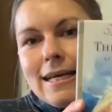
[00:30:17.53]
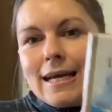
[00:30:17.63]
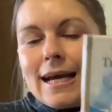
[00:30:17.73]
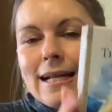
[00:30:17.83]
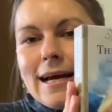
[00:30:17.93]

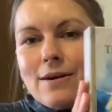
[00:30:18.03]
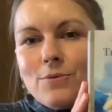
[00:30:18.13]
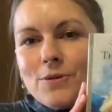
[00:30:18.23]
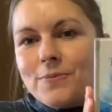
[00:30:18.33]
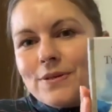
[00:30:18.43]
and I
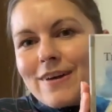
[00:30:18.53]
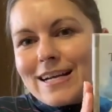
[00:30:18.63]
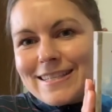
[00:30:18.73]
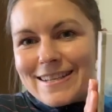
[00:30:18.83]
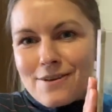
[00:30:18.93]
will be
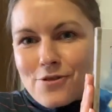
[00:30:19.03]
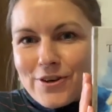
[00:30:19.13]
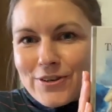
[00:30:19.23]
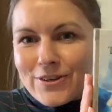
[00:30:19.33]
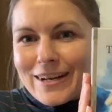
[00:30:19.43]
writing a
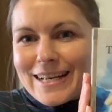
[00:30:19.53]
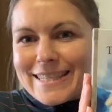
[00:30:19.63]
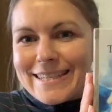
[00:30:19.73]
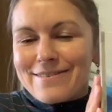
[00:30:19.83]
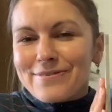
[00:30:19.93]
thank you
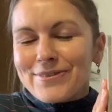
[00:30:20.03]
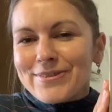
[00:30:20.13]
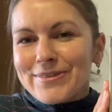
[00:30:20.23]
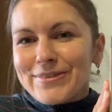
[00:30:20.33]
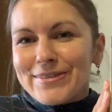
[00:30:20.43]
letter
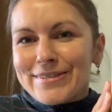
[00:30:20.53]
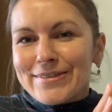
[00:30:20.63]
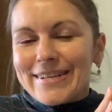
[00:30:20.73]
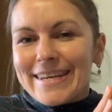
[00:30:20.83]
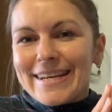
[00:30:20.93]
to
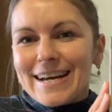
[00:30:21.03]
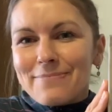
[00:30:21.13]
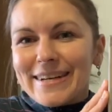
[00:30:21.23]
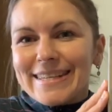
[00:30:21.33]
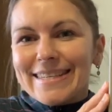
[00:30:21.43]
Tony,
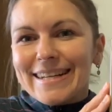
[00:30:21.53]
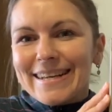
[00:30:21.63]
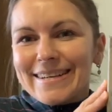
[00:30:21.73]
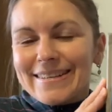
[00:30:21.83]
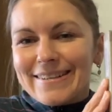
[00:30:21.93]
Carmine
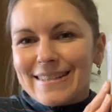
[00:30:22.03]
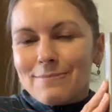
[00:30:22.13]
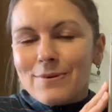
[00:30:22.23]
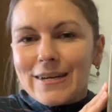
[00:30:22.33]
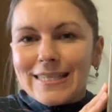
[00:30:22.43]
Salerno and
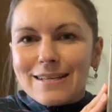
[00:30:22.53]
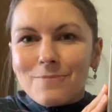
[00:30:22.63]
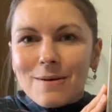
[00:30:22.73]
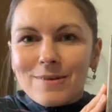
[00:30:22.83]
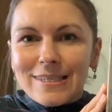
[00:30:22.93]
the Blue Angel
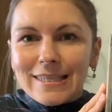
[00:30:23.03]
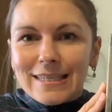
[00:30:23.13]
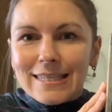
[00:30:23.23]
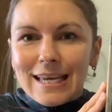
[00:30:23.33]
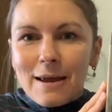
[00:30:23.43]

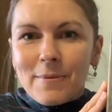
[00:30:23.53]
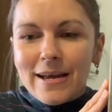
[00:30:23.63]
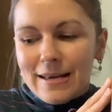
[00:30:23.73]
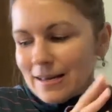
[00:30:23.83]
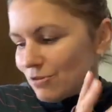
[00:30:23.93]
publishing team
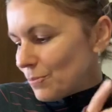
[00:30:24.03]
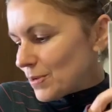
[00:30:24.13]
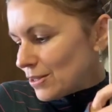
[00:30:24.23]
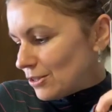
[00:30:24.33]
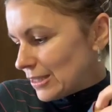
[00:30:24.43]
for
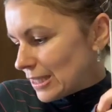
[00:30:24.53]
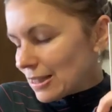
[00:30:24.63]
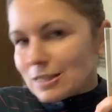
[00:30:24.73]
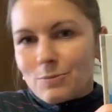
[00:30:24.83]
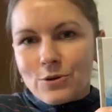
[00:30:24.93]

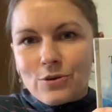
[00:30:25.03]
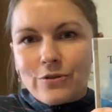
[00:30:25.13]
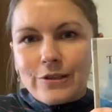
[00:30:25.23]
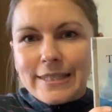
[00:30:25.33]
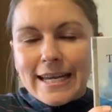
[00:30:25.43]
producing this
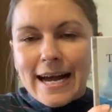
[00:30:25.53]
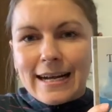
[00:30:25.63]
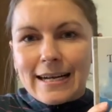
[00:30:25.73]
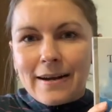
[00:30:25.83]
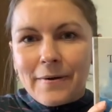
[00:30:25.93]
beautiful
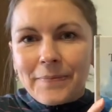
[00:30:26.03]
deck.